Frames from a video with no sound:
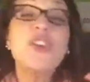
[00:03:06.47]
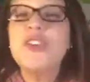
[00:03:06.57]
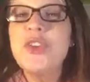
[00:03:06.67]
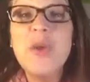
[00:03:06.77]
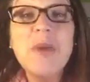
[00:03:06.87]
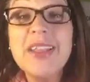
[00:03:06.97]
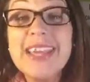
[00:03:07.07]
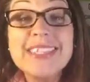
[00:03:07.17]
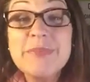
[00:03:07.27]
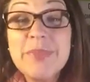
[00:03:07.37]
No more
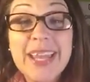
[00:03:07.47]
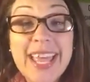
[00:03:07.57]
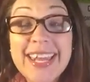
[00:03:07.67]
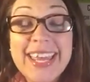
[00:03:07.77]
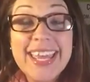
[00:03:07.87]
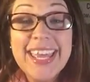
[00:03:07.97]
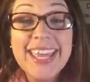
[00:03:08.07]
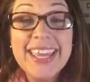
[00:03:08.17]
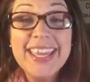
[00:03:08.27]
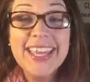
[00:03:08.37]
lesson
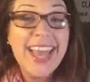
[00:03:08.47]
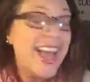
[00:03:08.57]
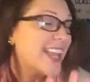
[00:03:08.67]
planning.